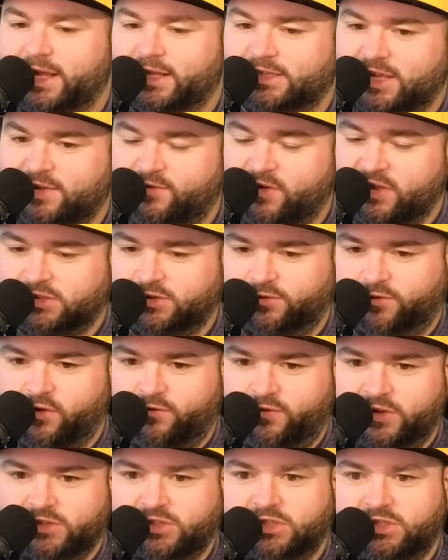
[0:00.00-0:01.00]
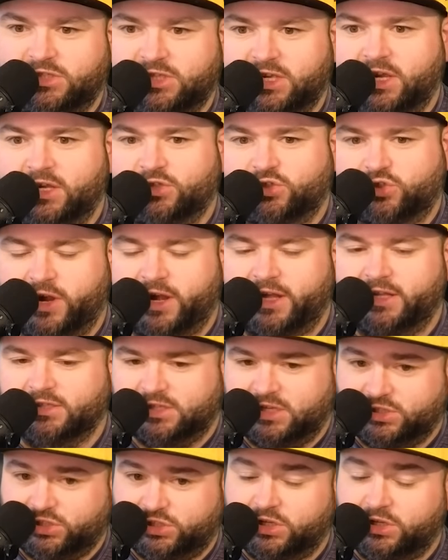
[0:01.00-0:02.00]
defensive efficiency in
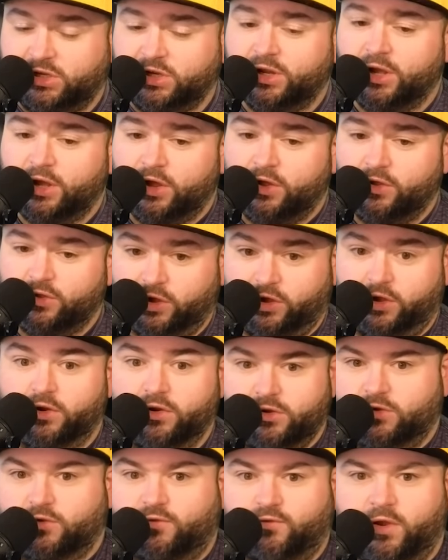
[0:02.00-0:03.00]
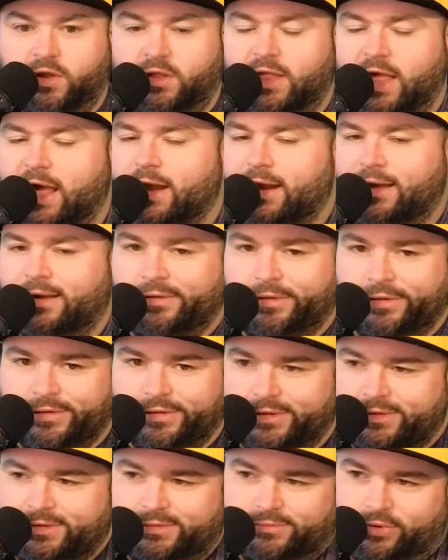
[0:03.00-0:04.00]
transition. The good news for Atlanta,
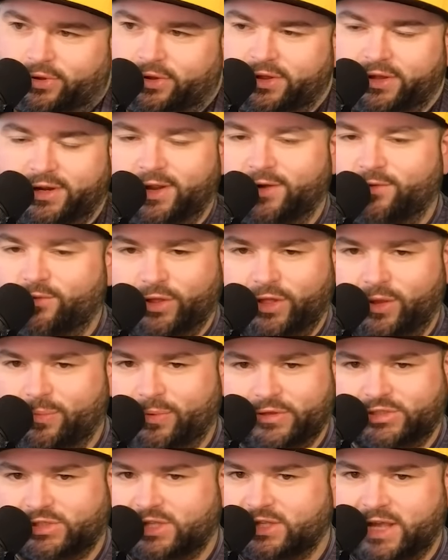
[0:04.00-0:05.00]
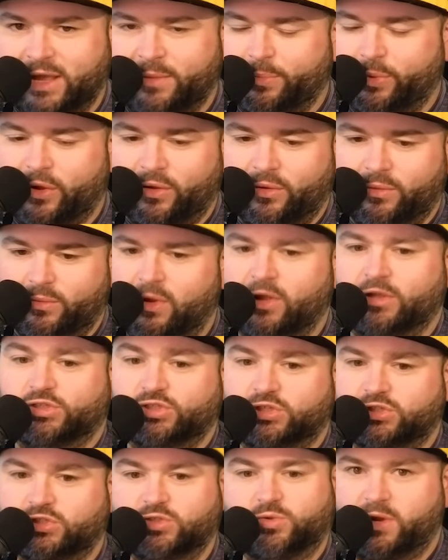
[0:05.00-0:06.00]
Brooklyn didn't really push the tempo much,
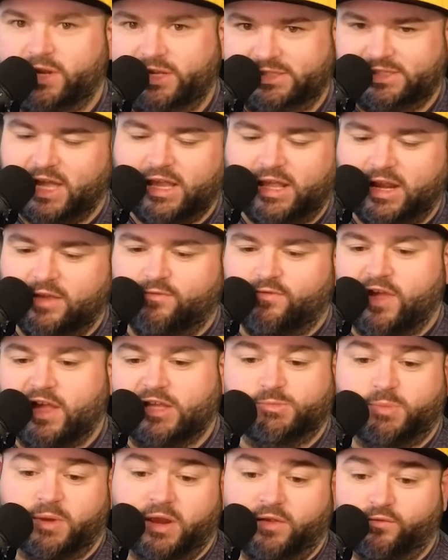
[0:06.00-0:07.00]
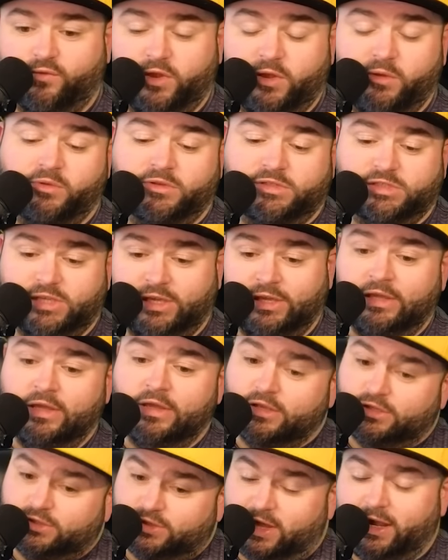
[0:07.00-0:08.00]
just 22nd in fast break frequency.
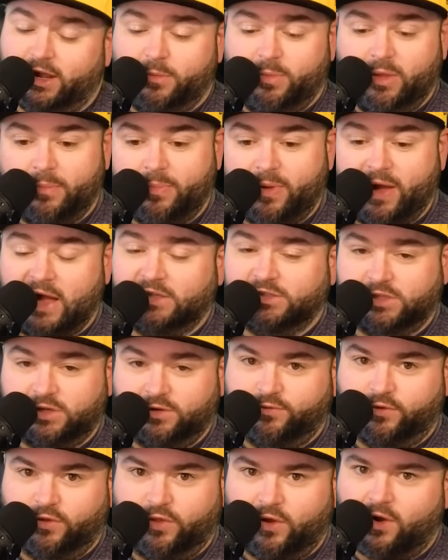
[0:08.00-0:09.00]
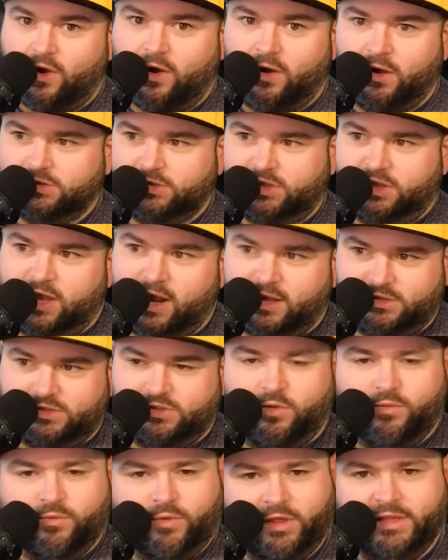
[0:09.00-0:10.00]
So that could be a positive for the Hawks, and the Nets
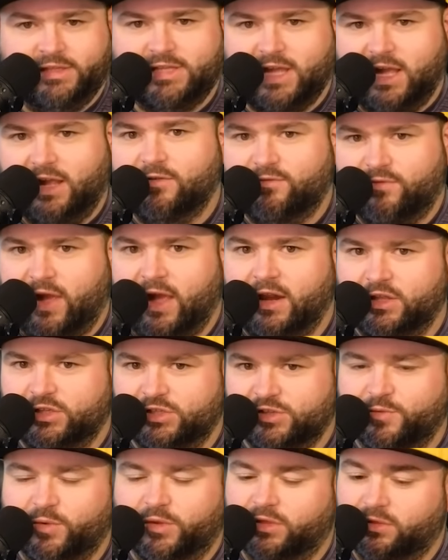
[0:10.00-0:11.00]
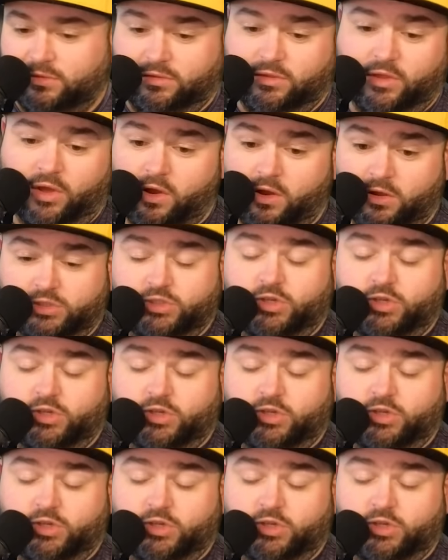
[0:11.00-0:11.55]
don't really take advantage of what the Hawks are